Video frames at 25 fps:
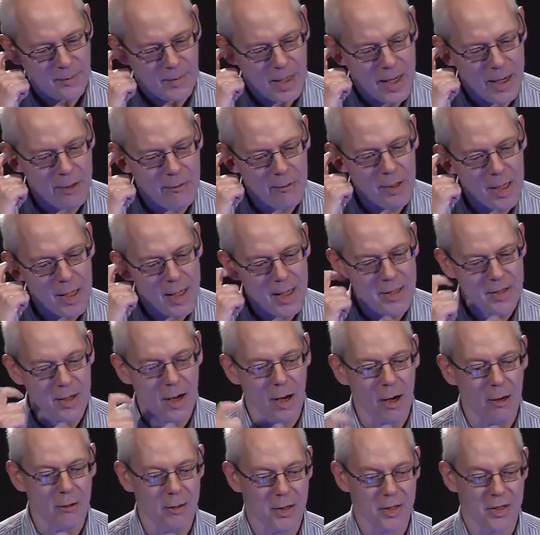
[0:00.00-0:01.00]
it really is a
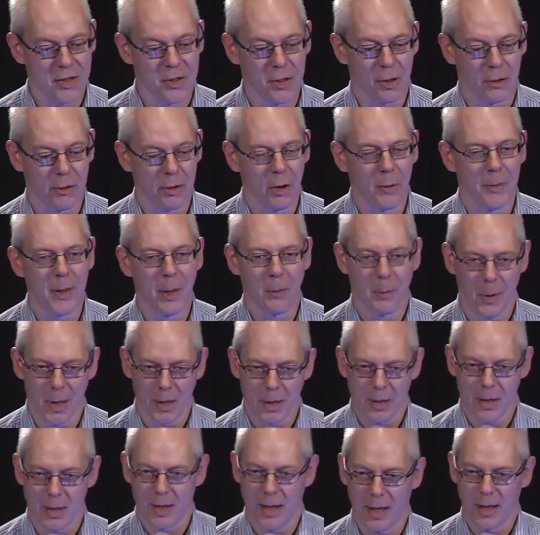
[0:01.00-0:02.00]
horror story. You'll be
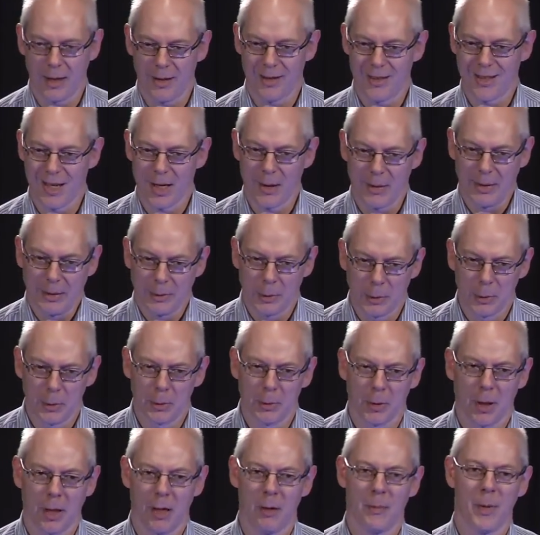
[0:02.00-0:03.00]
wincing and going,
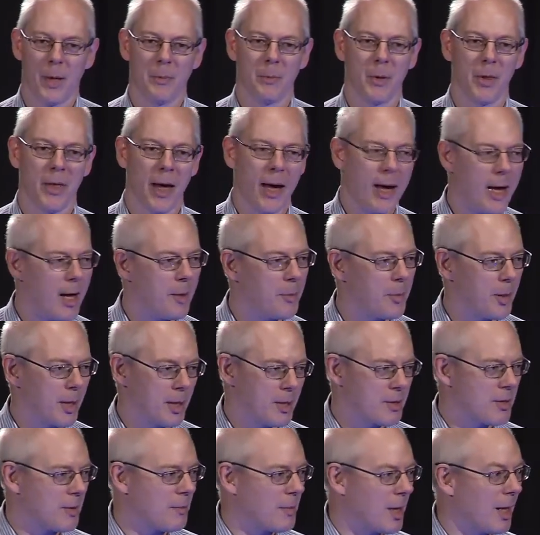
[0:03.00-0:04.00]
ooh, I remember that
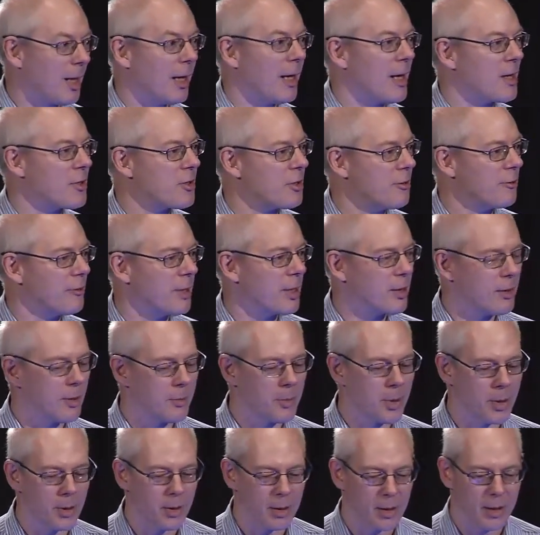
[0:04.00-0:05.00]
happening to me as you read the
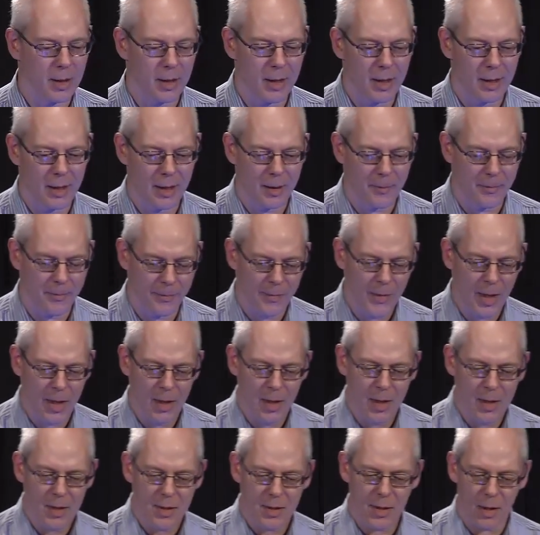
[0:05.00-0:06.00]
book.
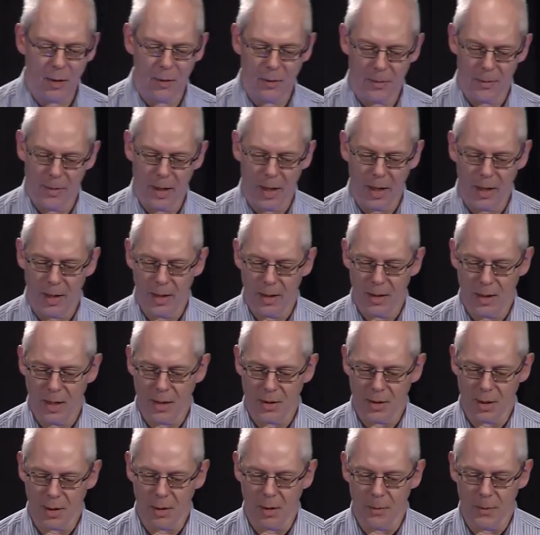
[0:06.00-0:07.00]
So
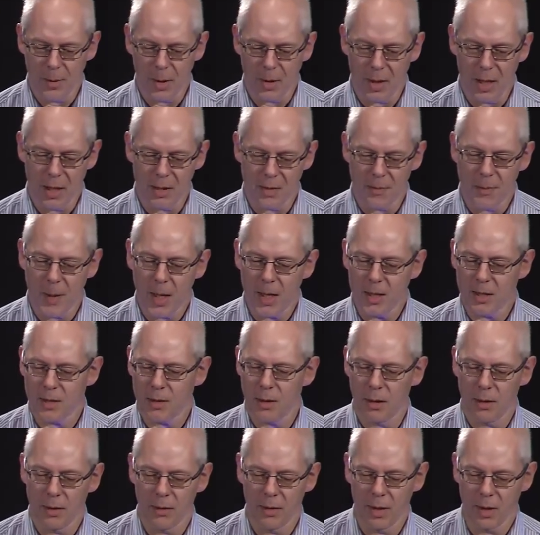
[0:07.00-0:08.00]
it's a good book. It's based
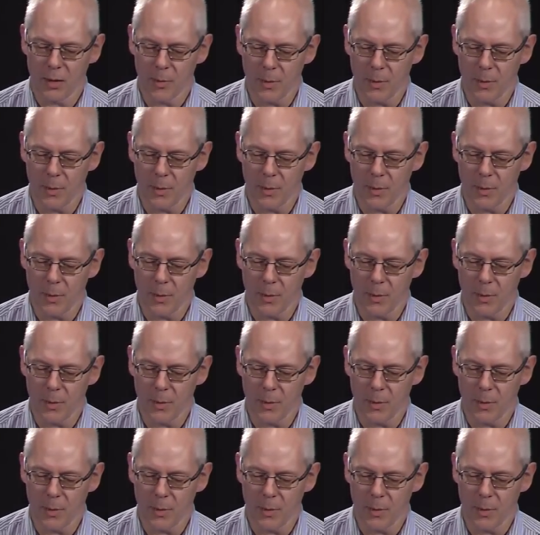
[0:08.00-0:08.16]
on this